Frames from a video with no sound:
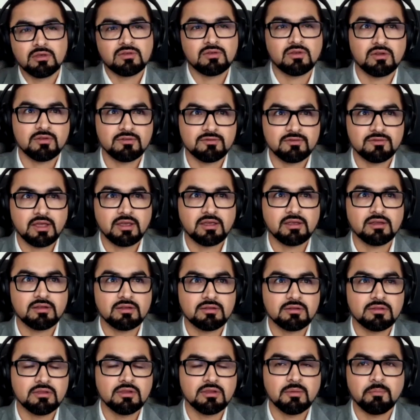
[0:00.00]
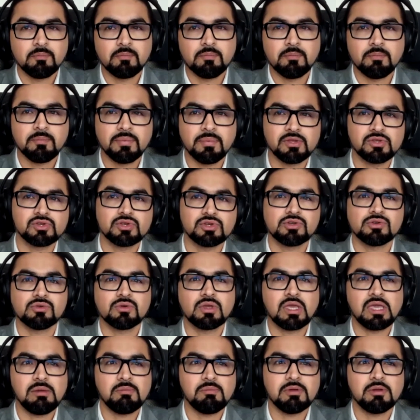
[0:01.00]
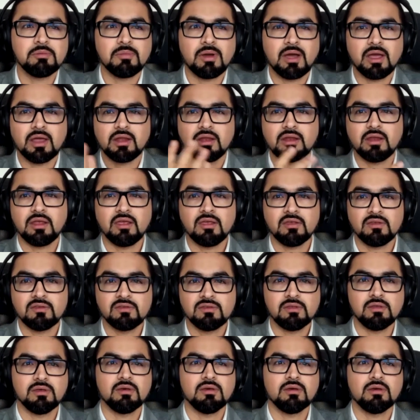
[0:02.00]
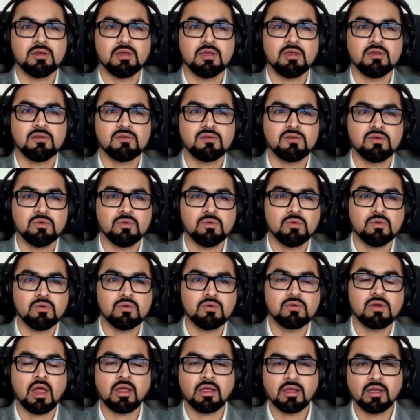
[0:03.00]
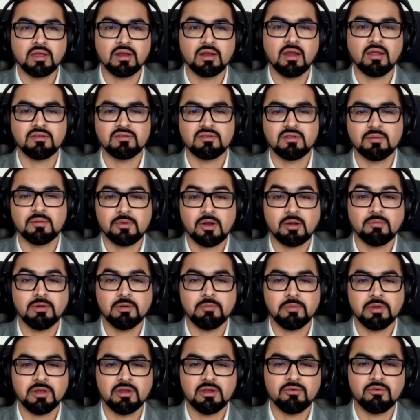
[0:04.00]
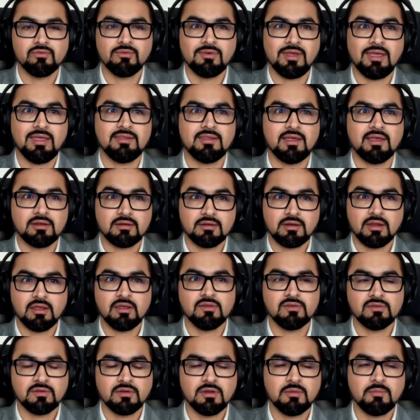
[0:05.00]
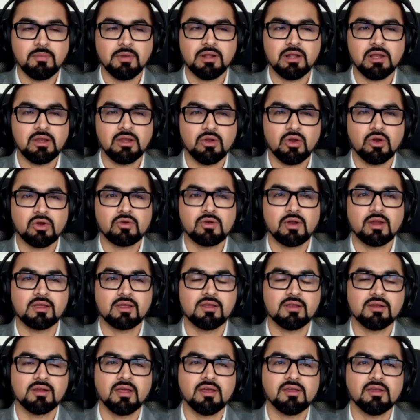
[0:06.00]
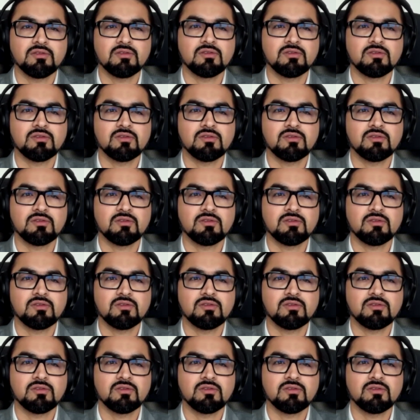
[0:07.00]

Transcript: sort of like the picture to keep in mind, is to recognize the problem in a way that is typically not recognized.